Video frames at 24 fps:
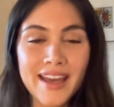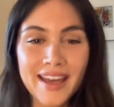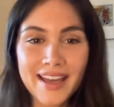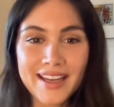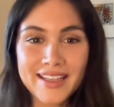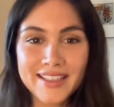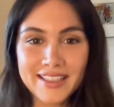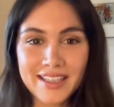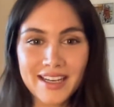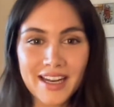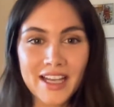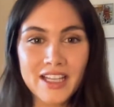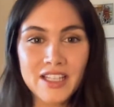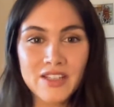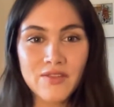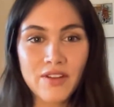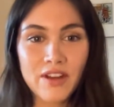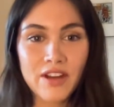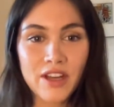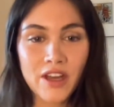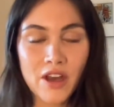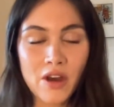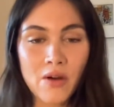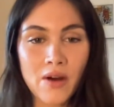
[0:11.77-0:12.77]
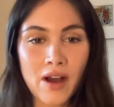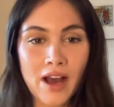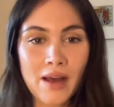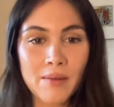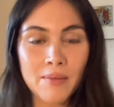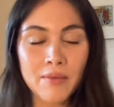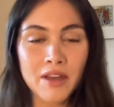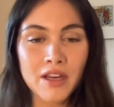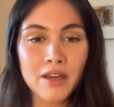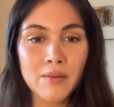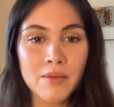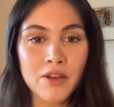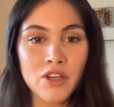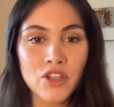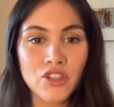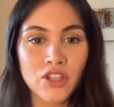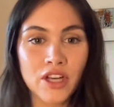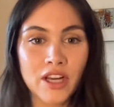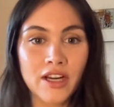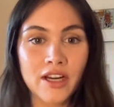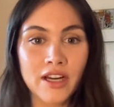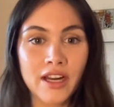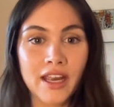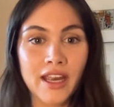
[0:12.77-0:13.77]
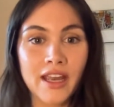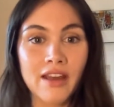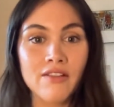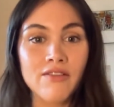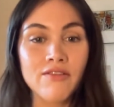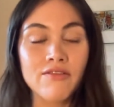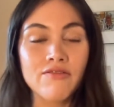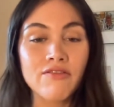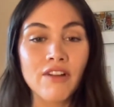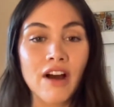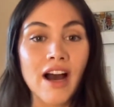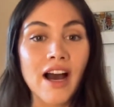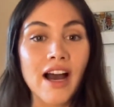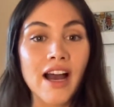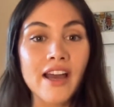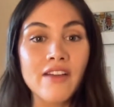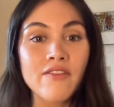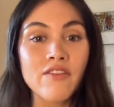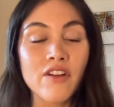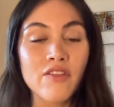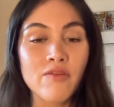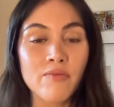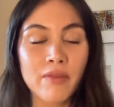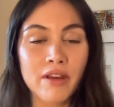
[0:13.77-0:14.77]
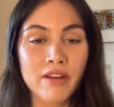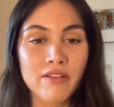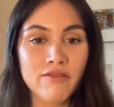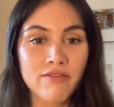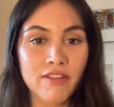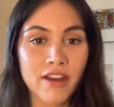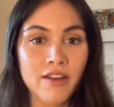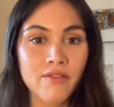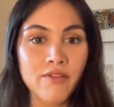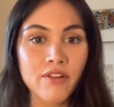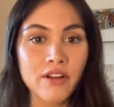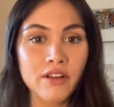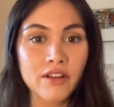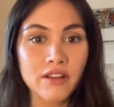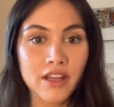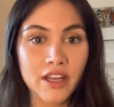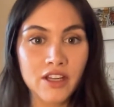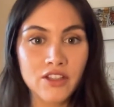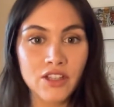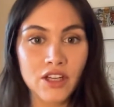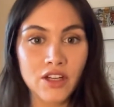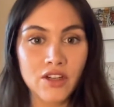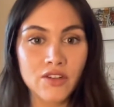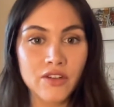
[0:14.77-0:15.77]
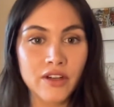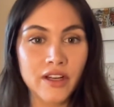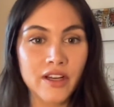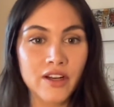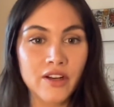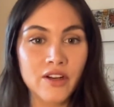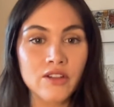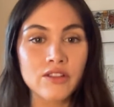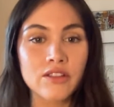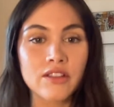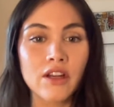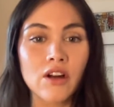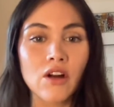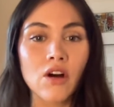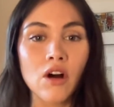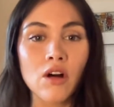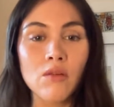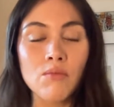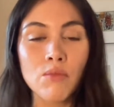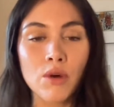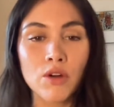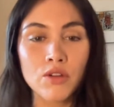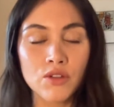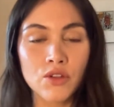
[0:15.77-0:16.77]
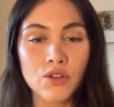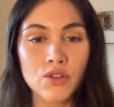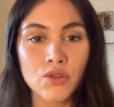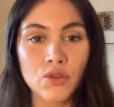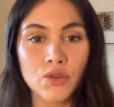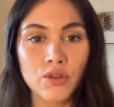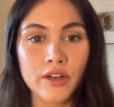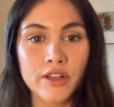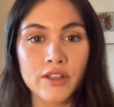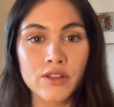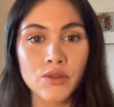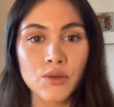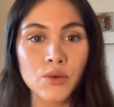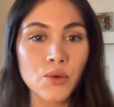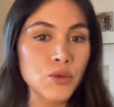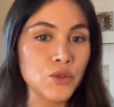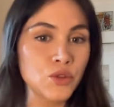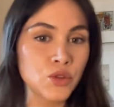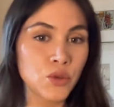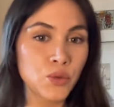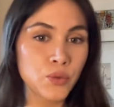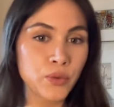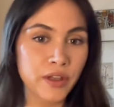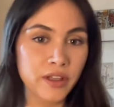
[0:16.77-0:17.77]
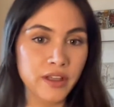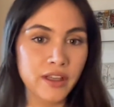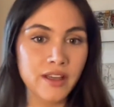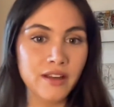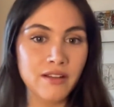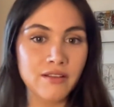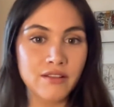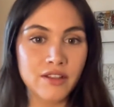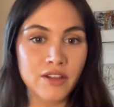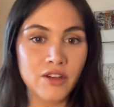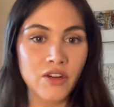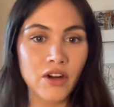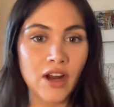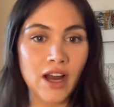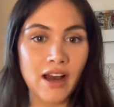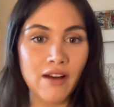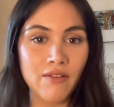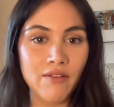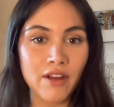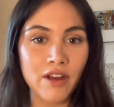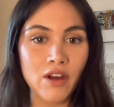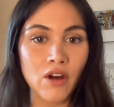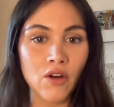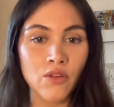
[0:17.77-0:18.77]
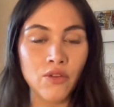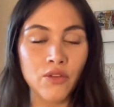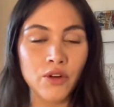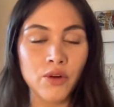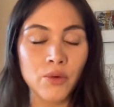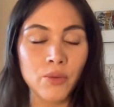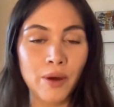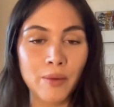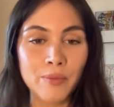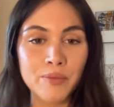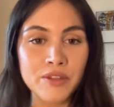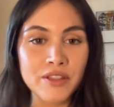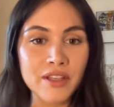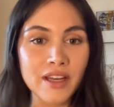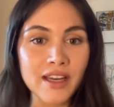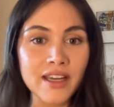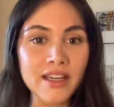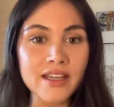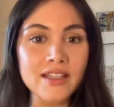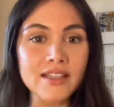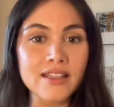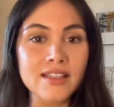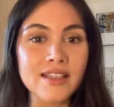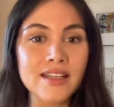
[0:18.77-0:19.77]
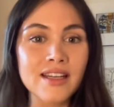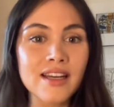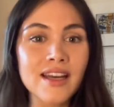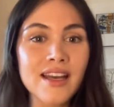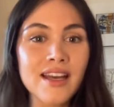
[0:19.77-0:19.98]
In today's video, I'm going to be sharing 5 of my favorite lead generators that all Montessori schools should really consider having on their website.